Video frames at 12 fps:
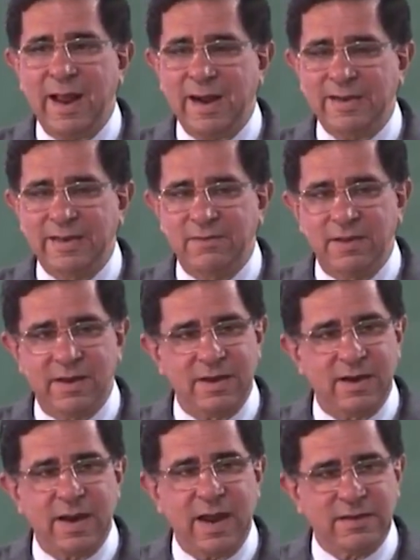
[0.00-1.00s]

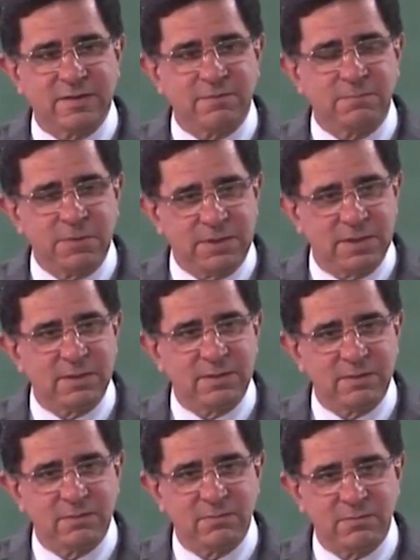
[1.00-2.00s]
Active
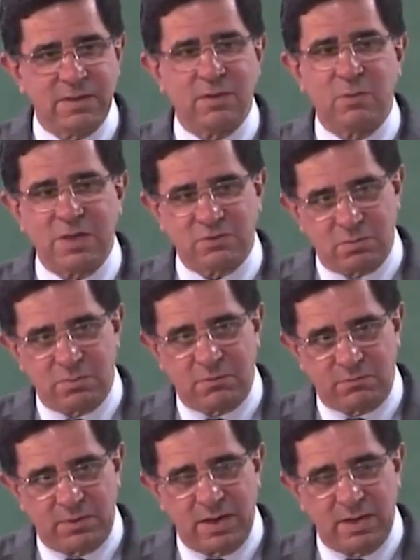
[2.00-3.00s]
period when the waste will
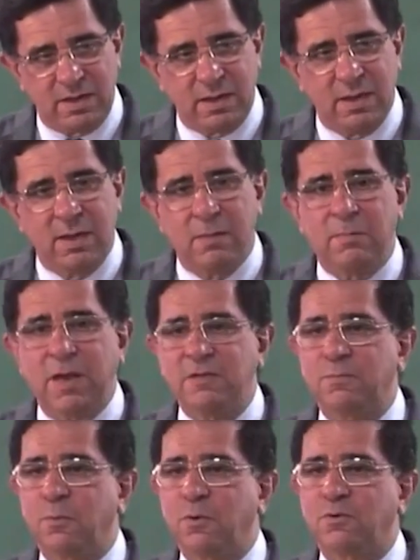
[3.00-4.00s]
be filled,
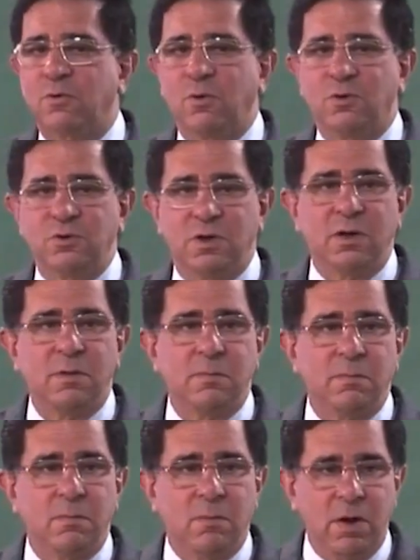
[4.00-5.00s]
plus post closure
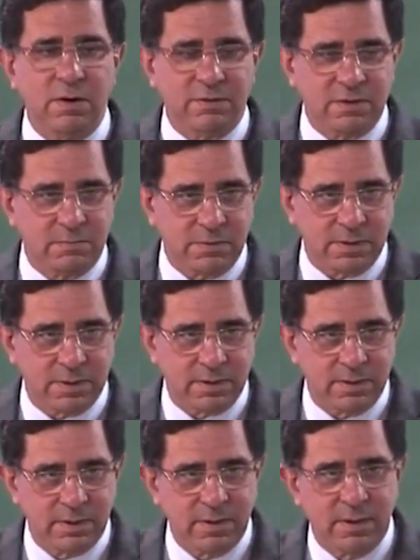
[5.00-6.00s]
monitoring
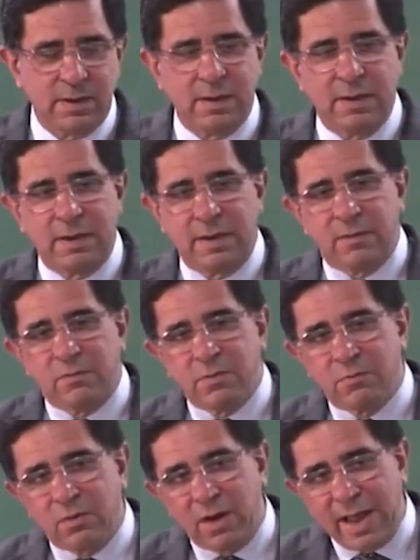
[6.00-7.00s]
period.
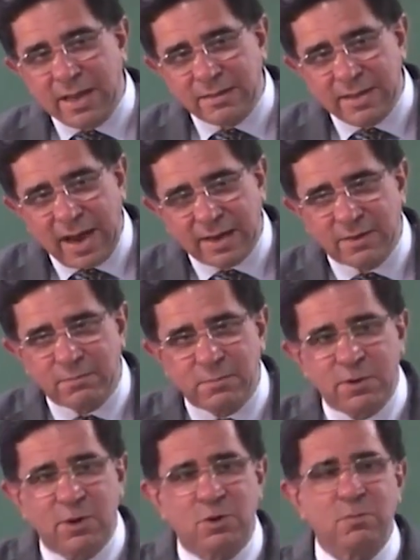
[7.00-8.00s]
We would like the
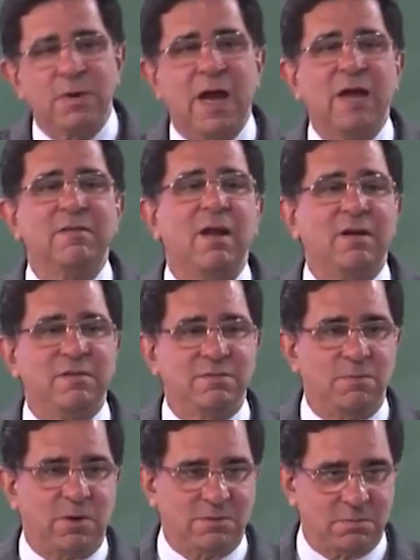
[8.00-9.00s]
active period to be as large
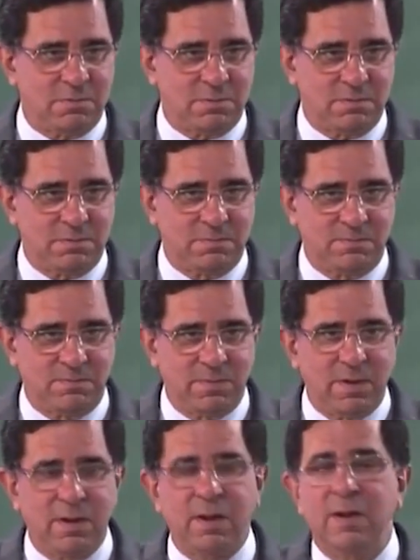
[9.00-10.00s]
as possible.
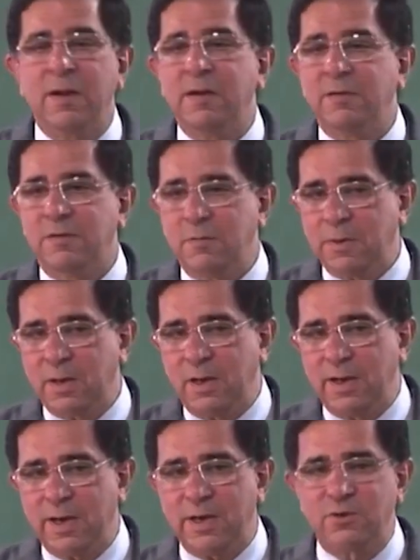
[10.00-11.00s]

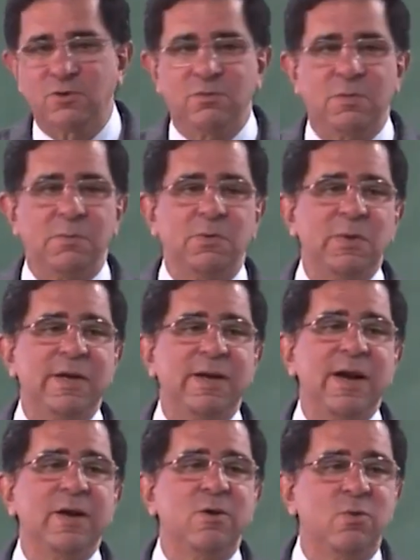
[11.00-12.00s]
Typically it should be
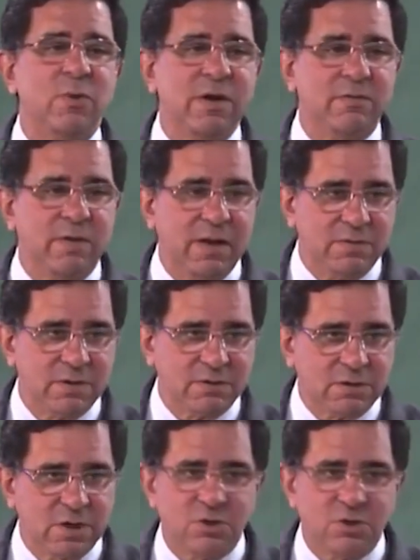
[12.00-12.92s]
between 10 to 25 years.